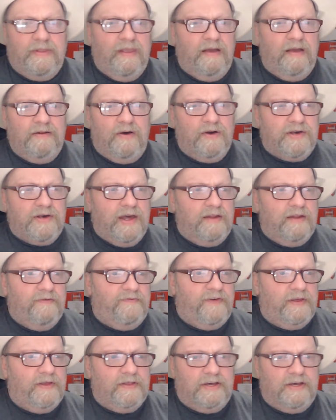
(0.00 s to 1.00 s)
like
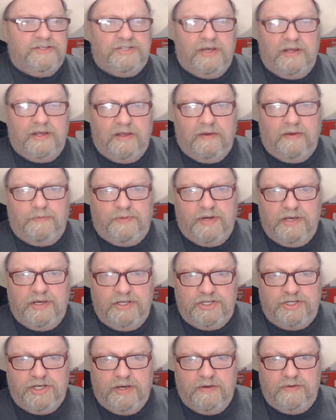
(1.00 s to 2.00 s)
anything, they say they're
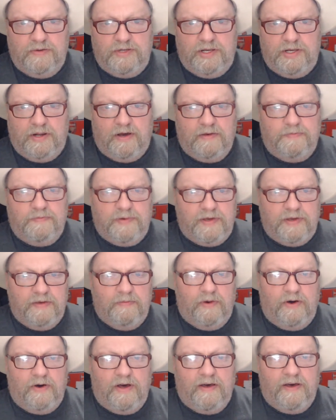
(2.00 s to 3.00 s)
pre-tuned, you know, but you
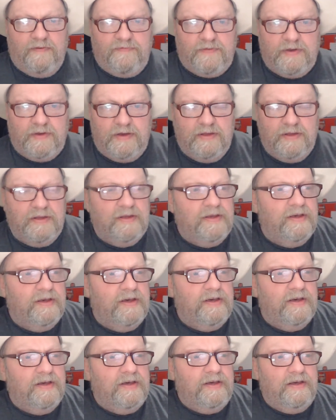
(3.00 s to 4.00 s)
might have to
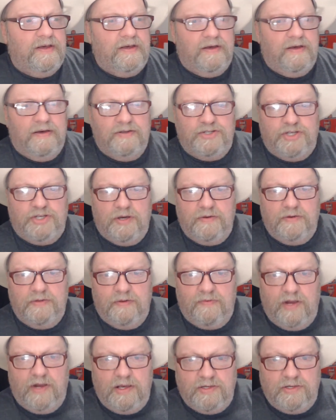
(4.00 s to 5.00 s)
tune
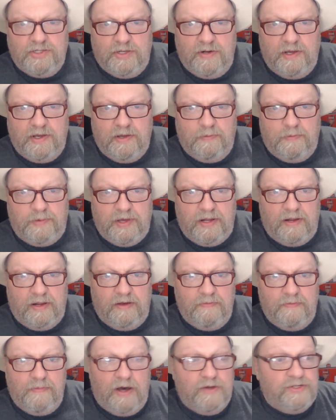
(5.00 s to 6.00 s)
the rings on it a bit.
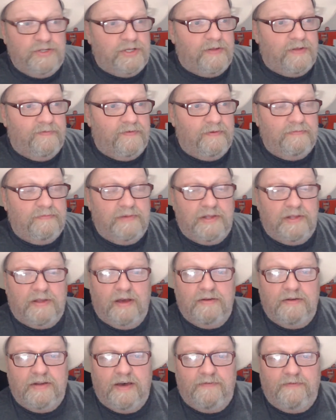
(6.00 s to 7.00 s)
Most of them you
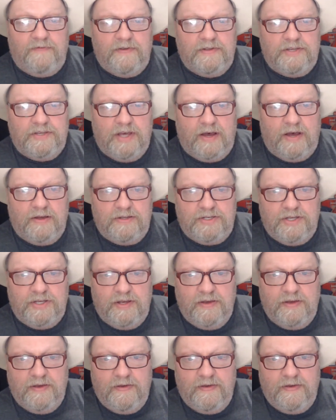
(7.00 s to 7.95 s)
don't have to touch.